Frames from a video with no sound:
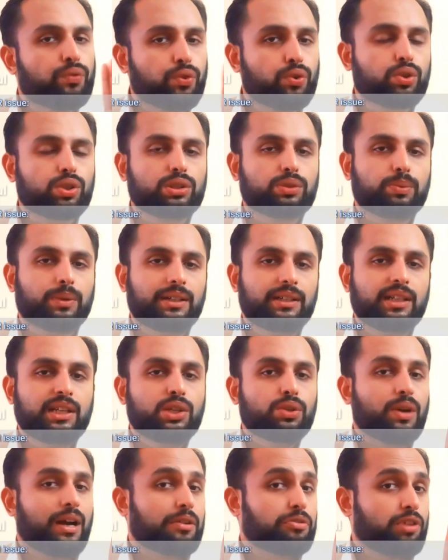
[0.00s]
Fourth one,
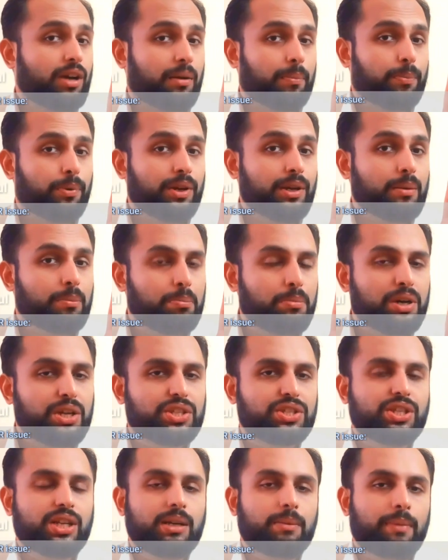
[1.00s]
you have to appoint
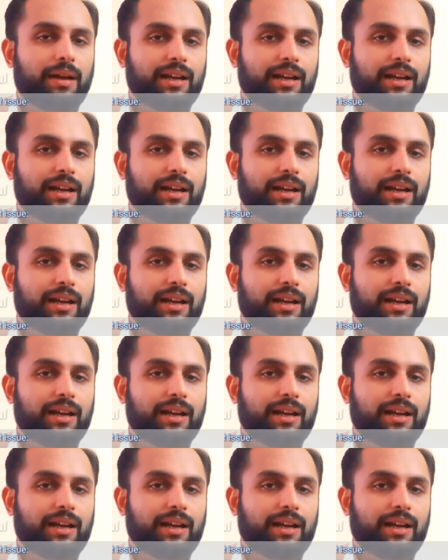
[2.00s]
merchant